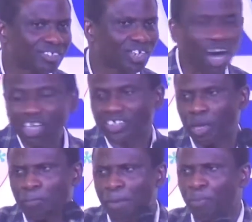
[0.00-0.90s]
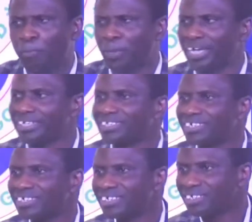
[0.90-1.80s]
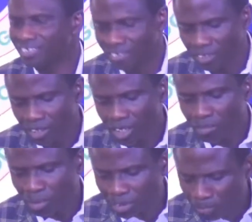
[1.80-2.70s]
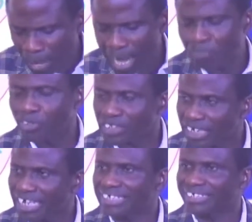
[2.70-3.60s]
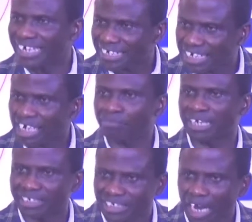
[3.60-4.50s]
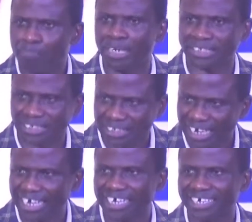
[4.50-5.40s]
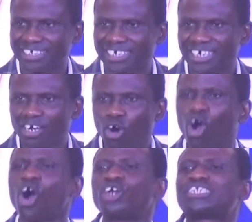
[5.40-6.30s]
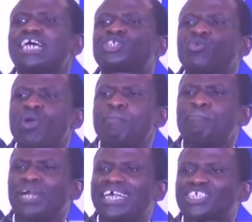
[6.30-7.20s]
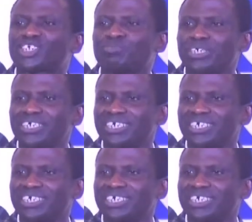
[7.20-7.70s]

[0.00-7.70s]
Caused the people pain. But the Bible says, a day came that Jabez said, oh, that you will bless me,